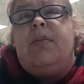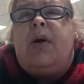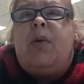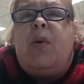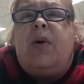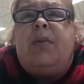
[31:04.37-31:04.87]

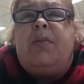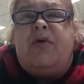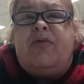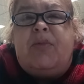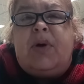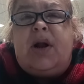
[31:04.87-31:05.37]
marijuana
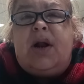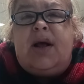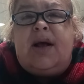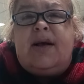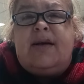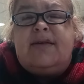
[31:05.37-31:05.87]
movement
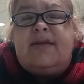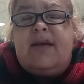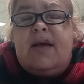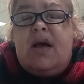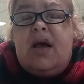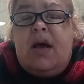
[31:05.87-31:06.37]

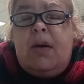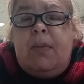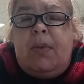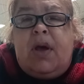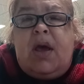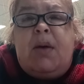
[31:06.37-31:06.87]
has
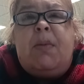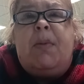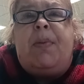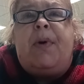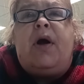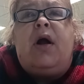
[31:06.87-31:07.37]
become
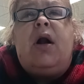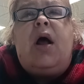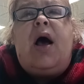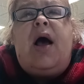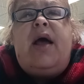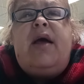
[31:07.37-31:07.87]
a part,
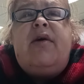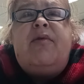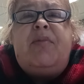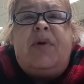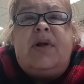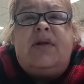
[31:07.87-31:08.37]
I
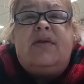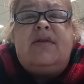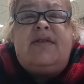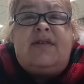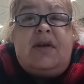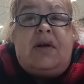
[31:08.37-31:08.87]
have
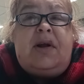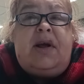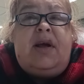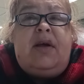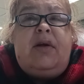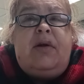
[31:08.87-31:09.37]
been
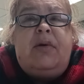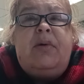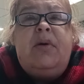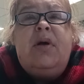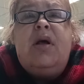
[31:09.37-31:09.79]
studying, you know,